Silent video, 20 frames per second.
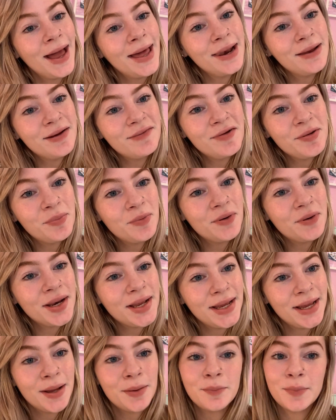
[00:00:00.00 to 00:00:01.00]
Hello
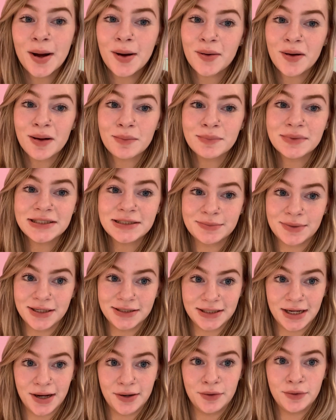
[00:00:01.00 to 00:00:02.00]
everybody and welcome to my
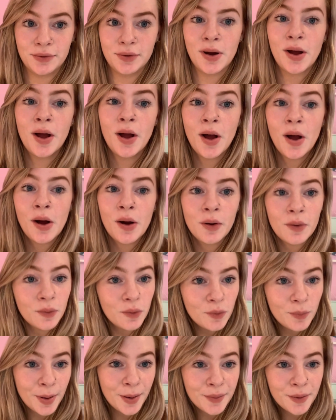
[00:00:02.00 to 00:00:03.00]
channel,
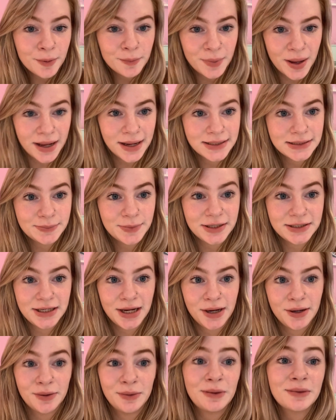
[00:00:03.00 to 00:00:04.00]
or welcome back to my
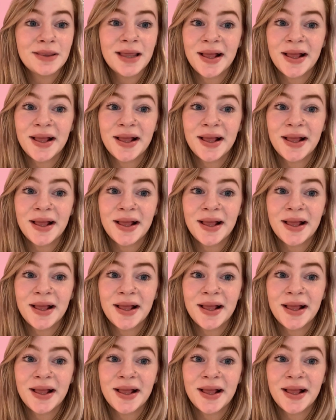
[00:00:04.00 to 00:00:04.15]
channel.